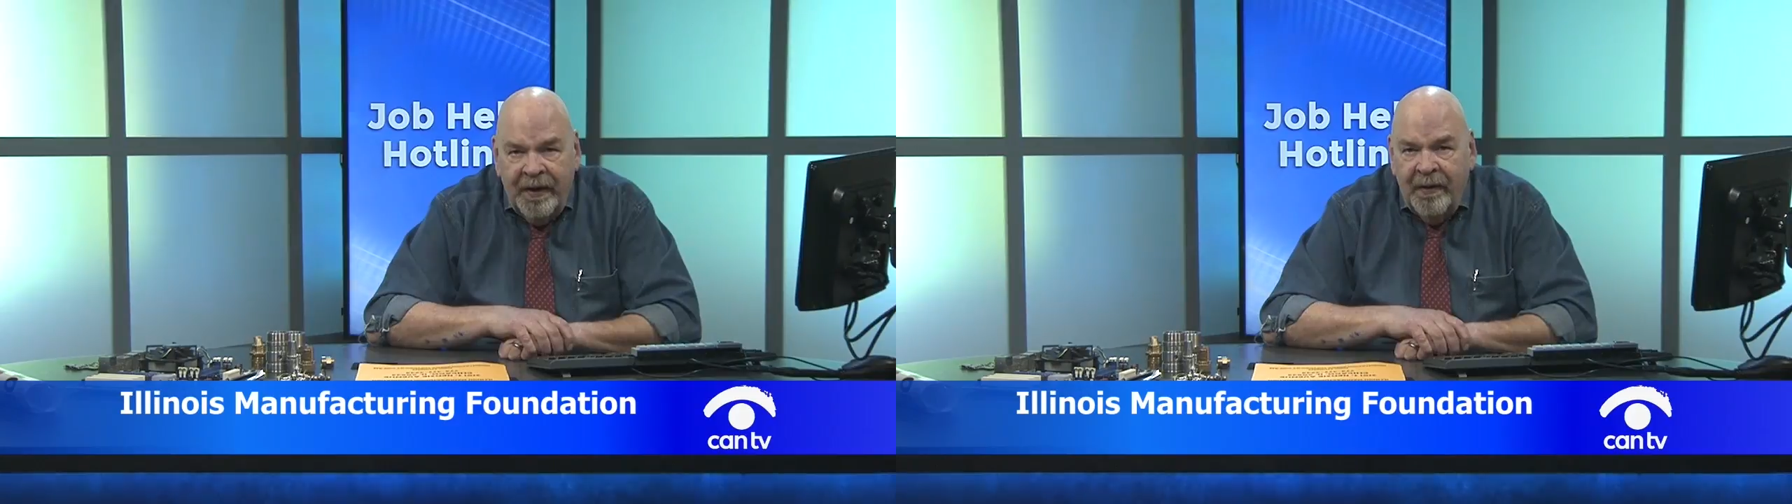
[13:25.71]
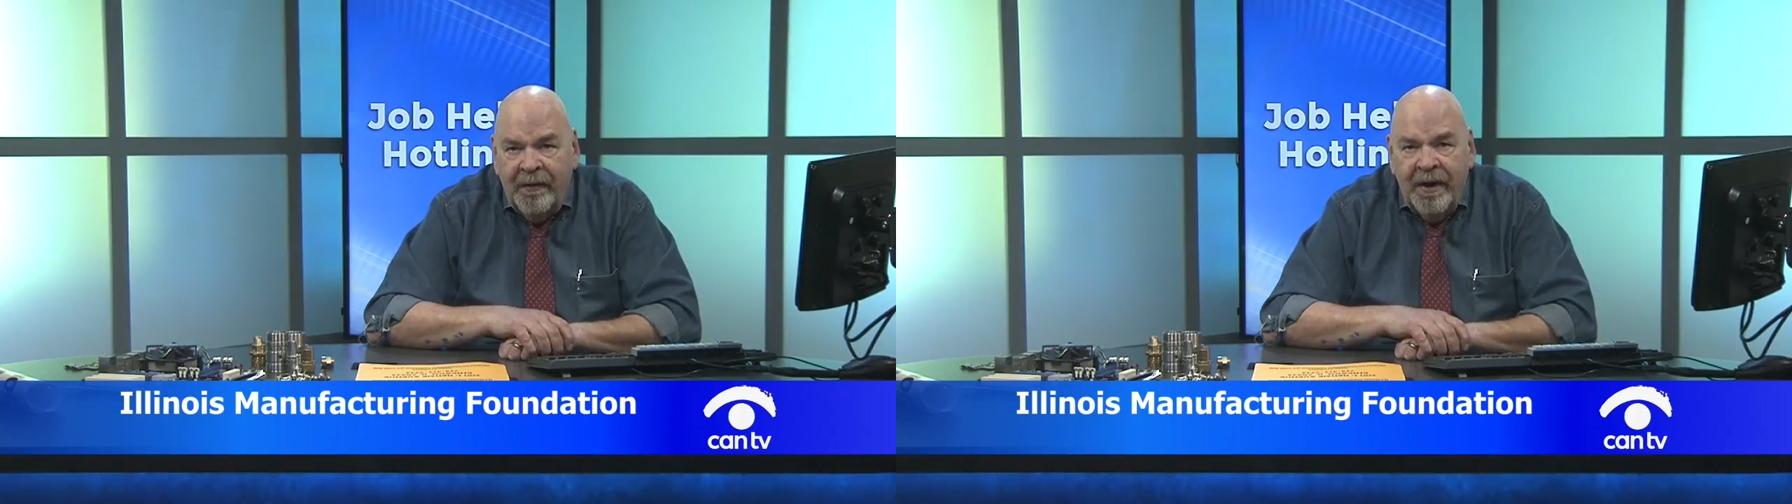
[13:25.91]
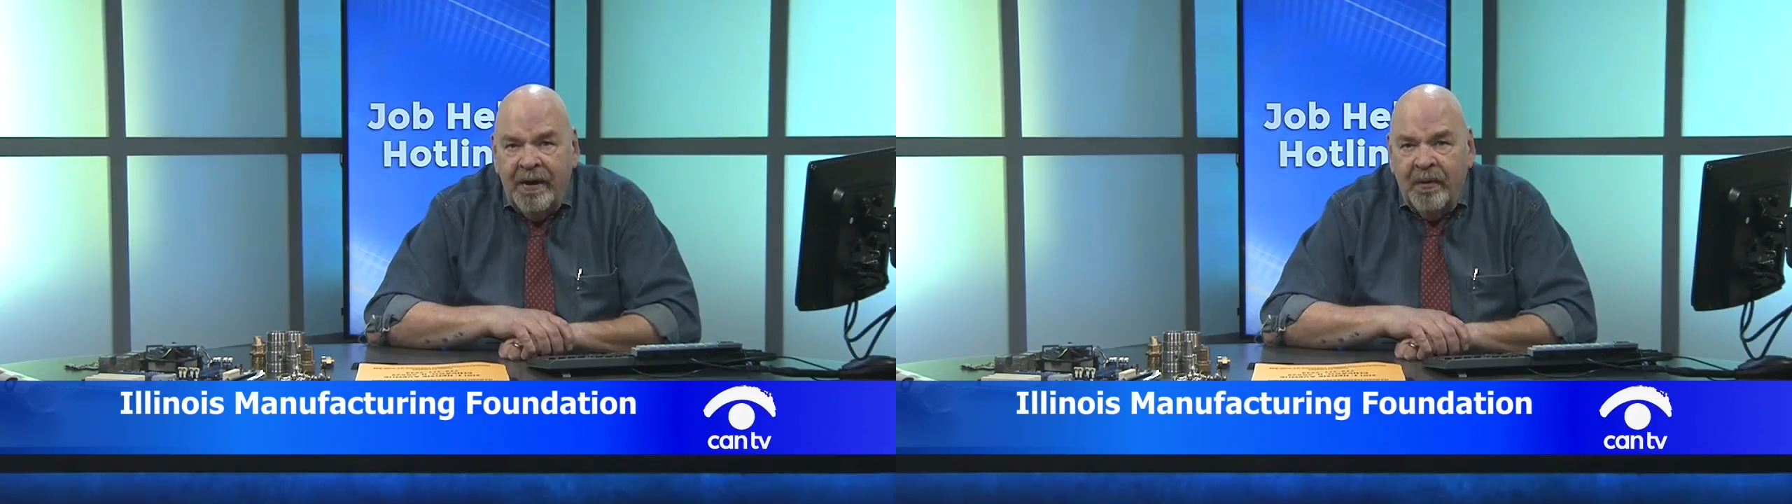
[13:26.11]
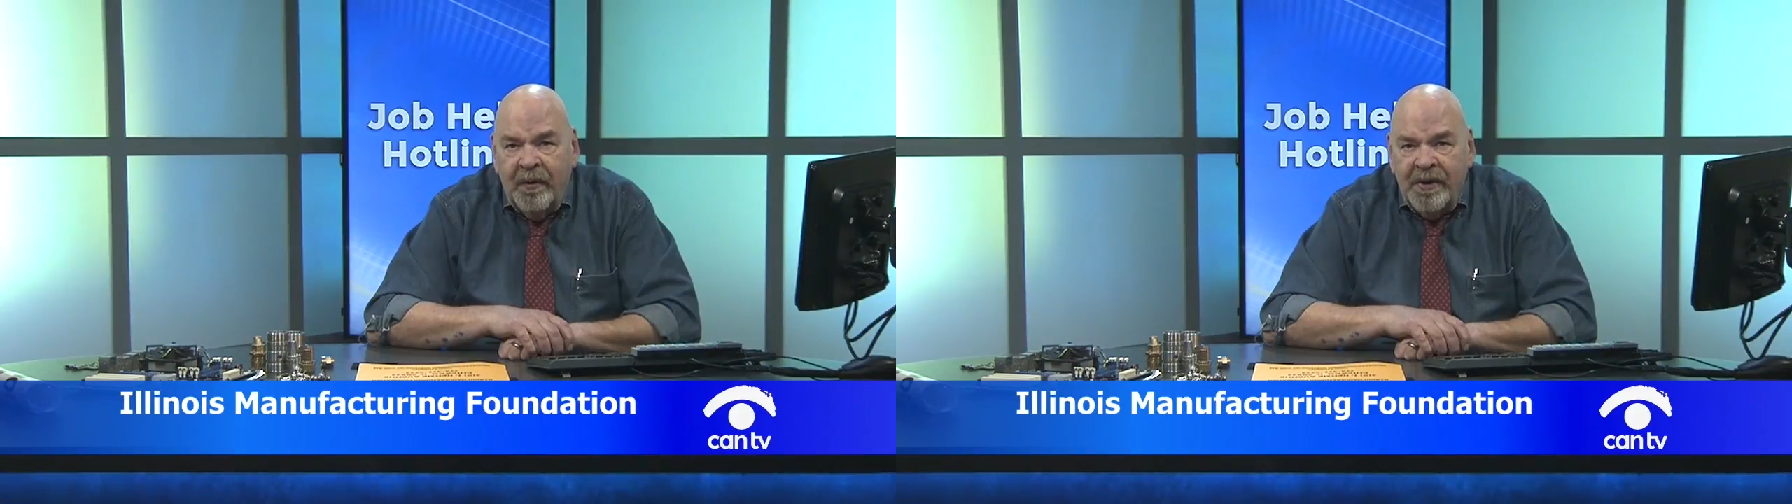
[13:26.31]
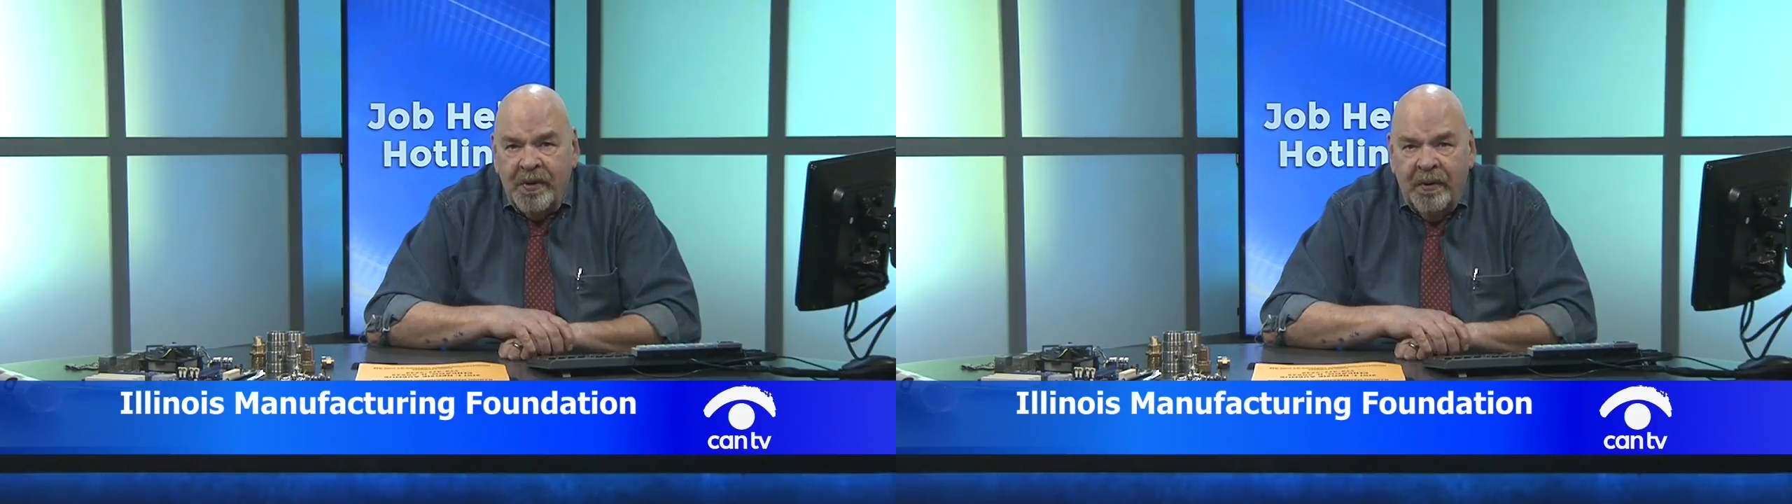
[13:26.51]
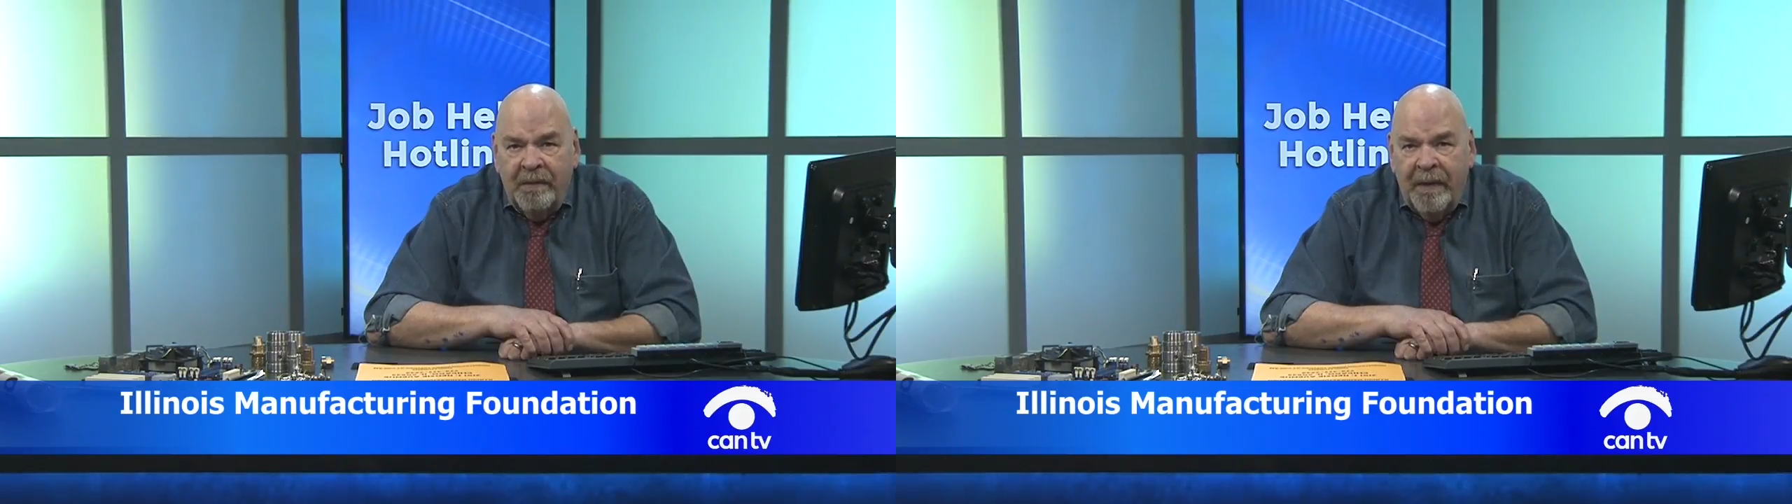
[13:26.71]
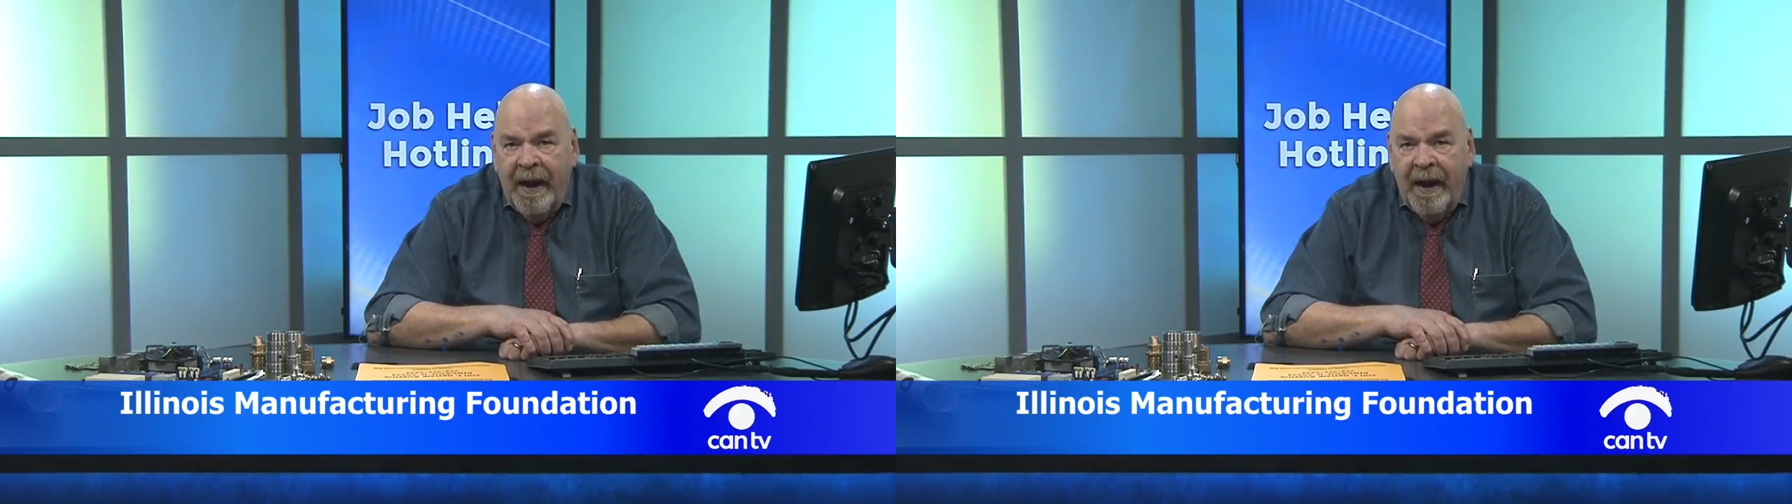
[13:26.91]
They don't need to resort